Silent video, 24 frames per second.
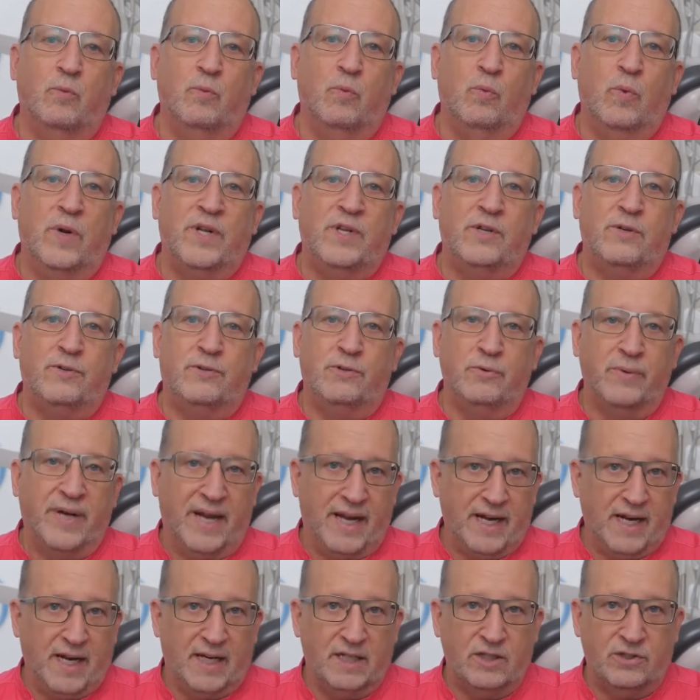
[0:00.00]
when you're doing
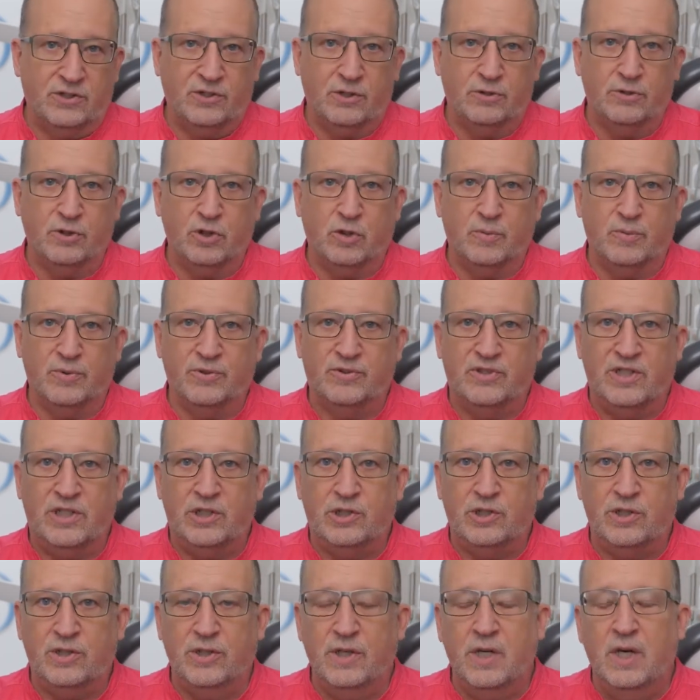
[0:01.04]
any kind of surgical
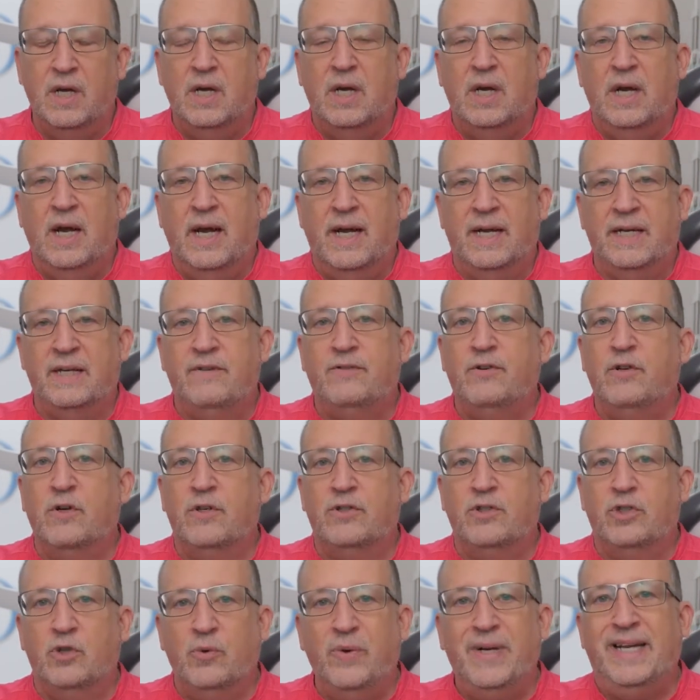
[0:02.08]
procedure. And if you're
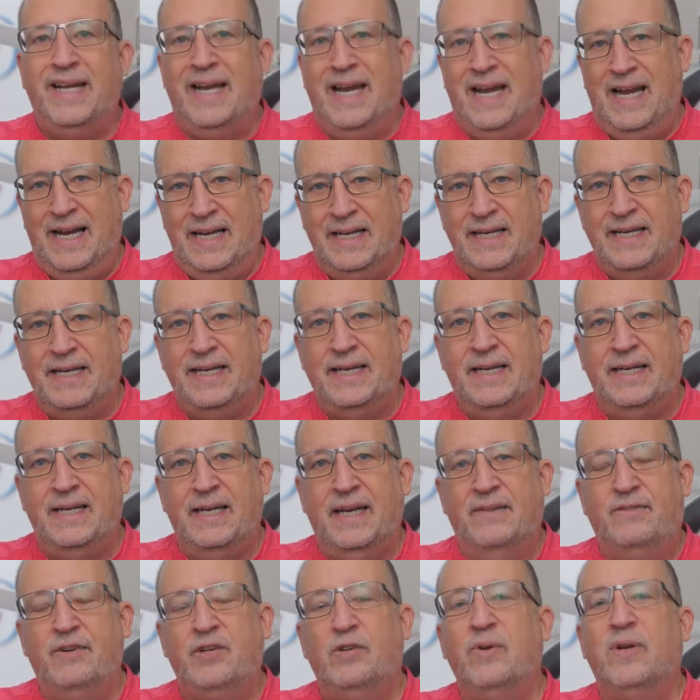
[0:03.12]
doing
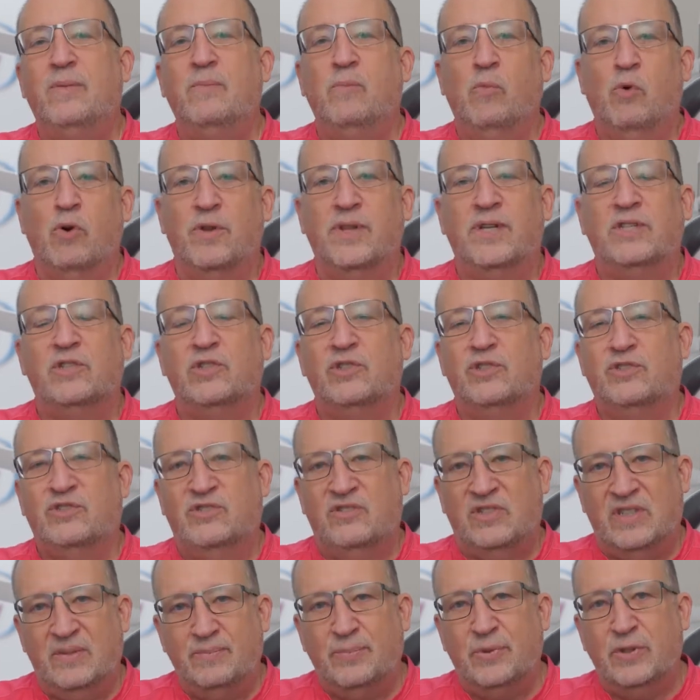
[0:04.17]
more than
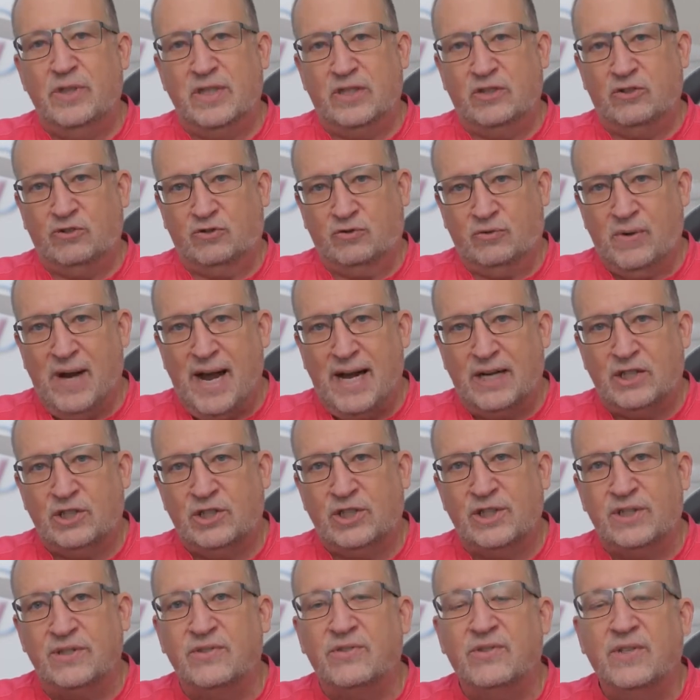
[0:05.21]
just simple
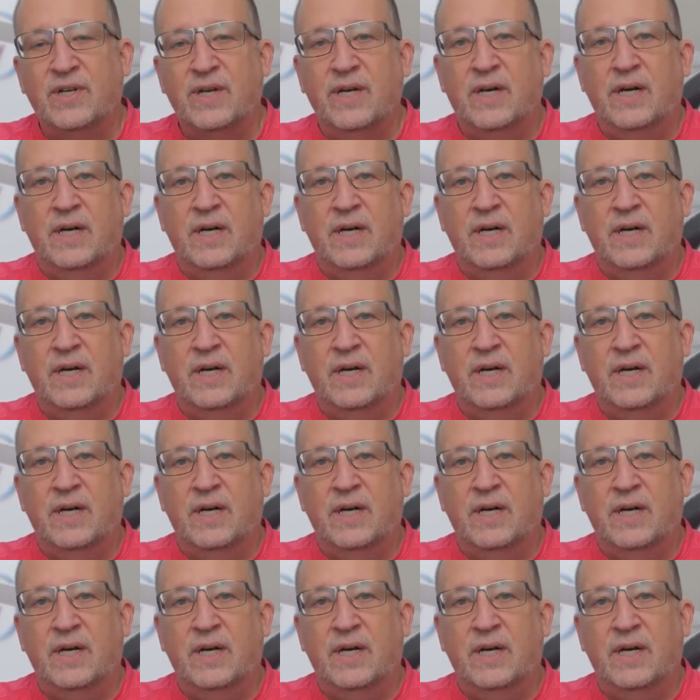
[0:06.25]
extractions,